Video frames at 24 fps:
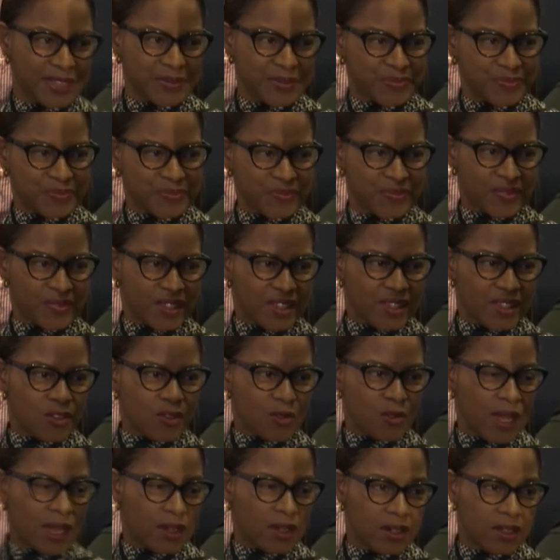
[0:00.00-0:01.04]
are not
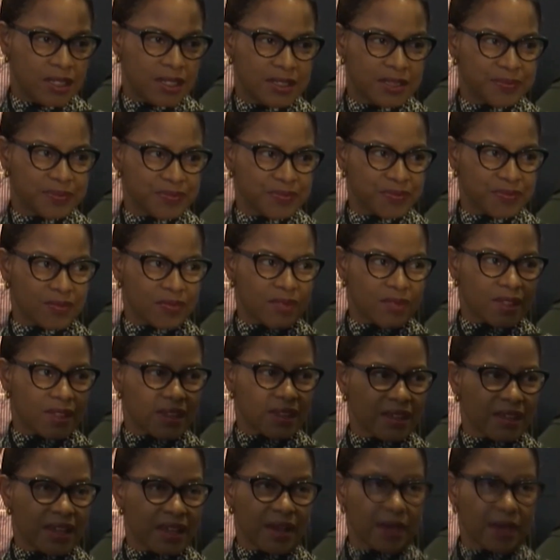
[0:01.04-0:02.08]
accepted in the country.
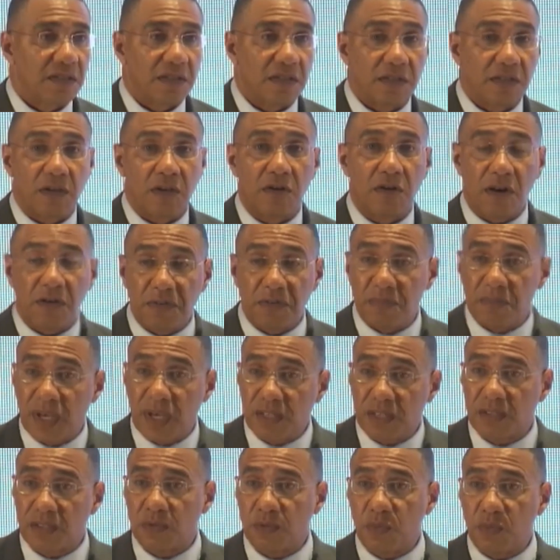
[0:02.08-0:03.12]
The
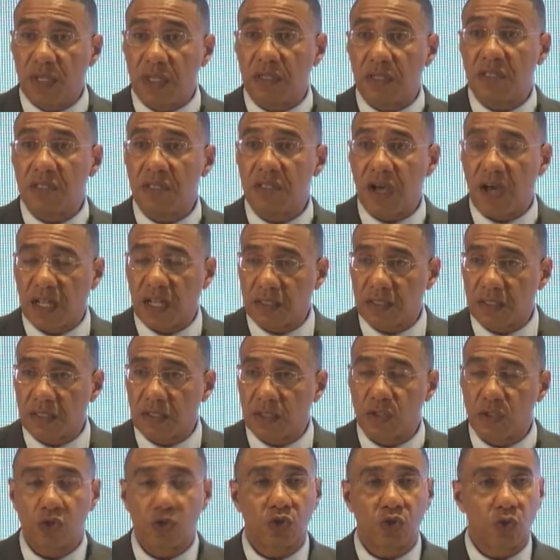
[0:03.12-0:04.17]
government will
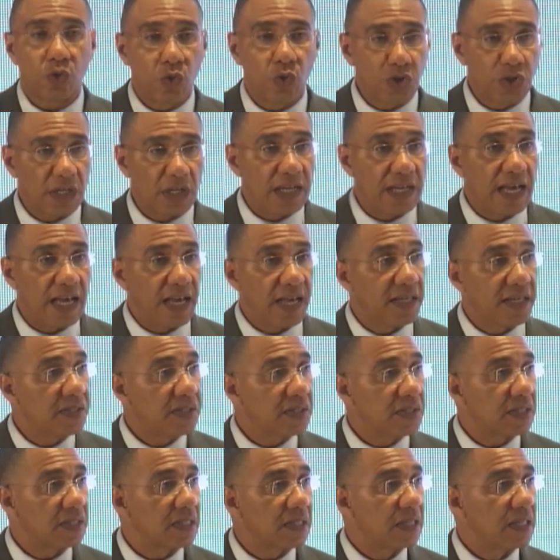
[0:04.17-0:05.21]
not
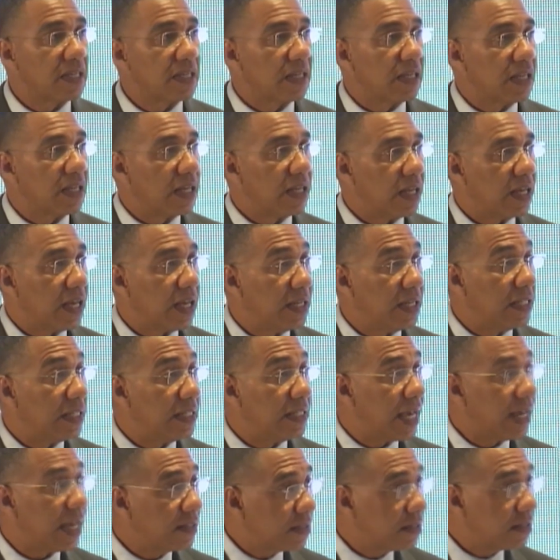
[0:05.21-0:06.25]
socialize any
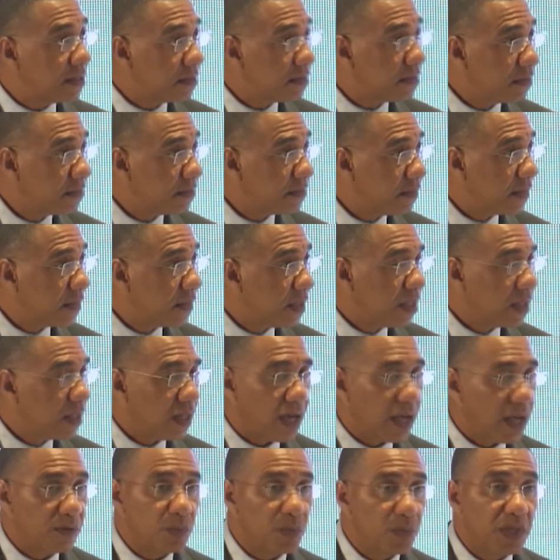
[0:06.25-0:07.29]
debt,
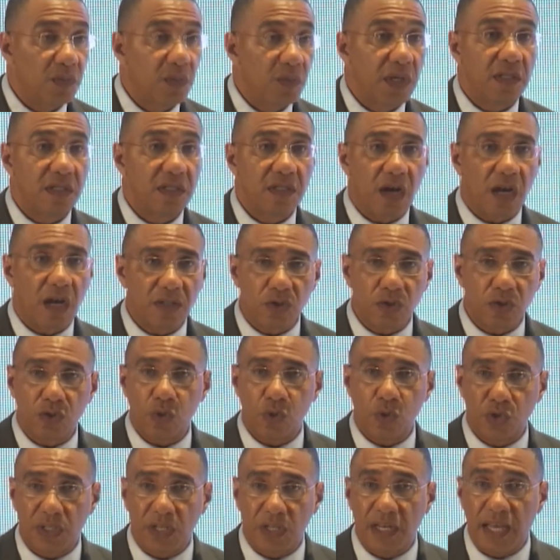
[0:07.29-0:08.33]
and we will not
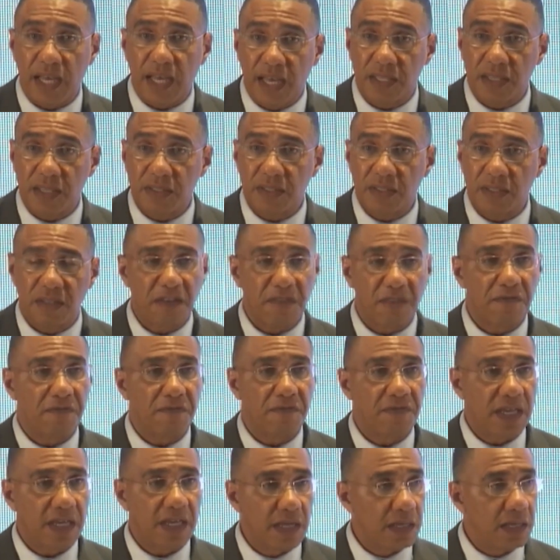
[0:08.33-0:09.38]
socialize the
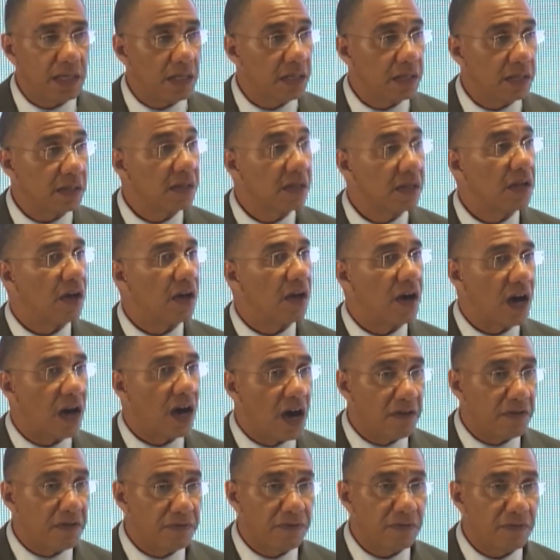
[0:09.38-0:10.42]
failure
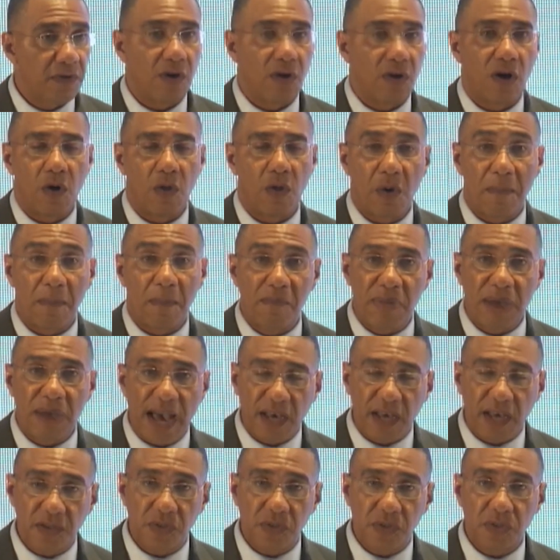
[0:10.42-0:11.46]
of our
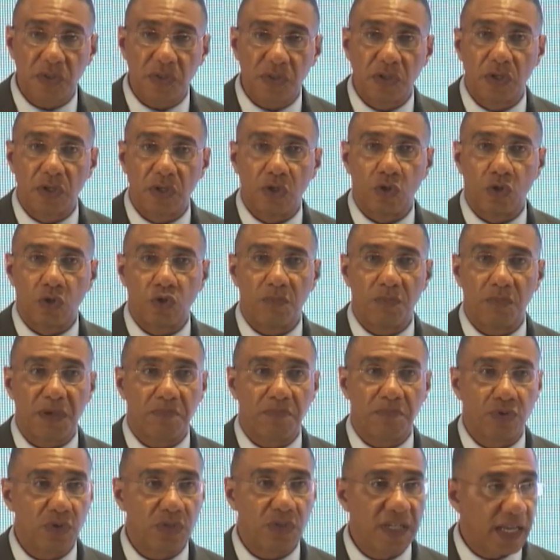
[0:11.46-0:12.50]
banks to be
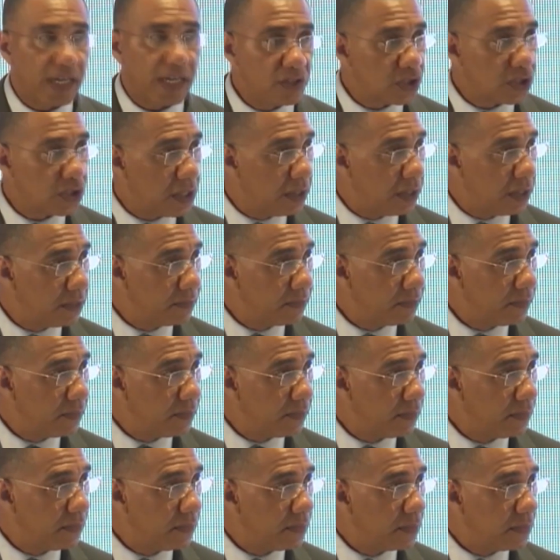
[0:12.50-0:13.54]
prudential
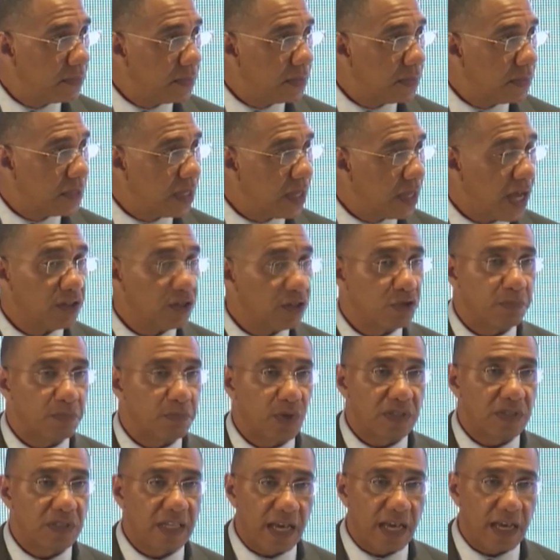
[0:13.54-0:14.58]
and to
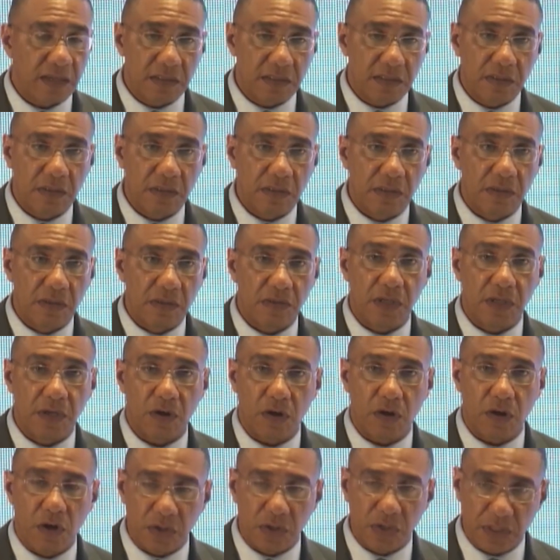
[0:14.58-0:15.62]
protect their
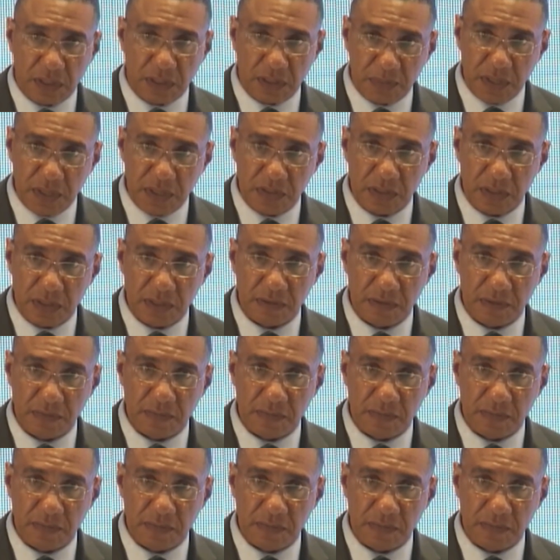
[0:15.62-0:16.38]
customers.